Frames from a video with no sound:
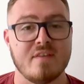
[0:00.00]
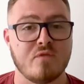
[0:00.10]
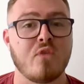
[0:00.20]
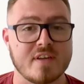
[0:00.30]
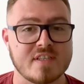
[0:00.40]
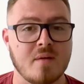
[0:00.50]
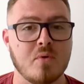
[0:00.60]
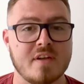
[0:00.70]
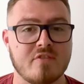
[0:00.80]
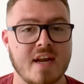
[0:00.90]
for example,
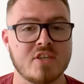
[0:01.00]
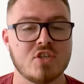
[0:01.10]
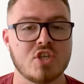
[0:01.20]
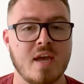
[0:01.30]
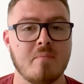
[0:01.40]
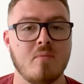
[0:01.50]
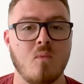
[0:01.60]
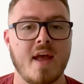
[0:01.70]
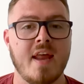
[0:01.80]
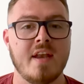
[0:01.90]
in a relationship,
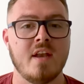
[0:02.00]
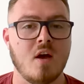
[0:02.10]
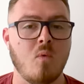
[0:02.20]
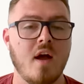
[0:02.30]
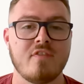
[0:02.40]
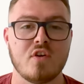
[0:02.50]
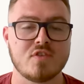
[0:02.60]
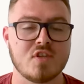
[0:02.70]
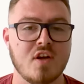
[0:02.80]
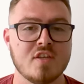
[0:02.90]
when a wife goes
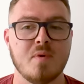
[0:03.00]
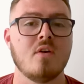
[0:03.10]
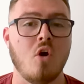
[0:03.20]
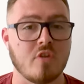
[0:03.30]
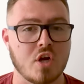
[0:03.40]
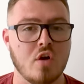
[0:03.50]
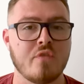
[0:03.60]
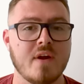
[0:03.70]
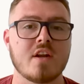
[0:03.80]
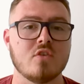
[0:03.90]
to the husband or a
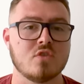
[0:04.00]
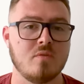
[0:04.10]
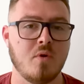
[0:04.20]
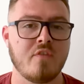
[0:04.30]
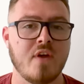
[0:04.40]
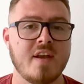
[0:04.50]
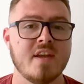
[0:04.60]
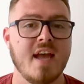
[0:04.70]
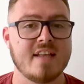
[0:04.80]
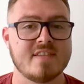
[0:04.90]
girlfriend goes to the boyfriend
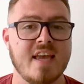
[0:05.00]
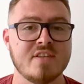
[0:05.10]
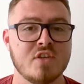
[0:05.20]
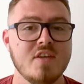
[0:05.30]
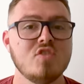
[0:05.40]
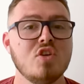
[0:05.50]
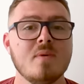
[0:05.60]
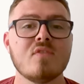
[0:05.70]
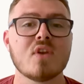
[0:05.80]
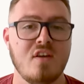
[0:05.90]
and says, Do you
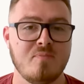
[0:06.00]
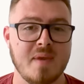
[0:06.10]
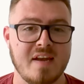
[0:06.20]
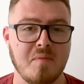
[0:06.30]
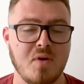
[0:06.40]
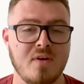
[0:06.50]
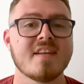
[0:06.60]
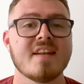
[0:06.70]
even love me anymore?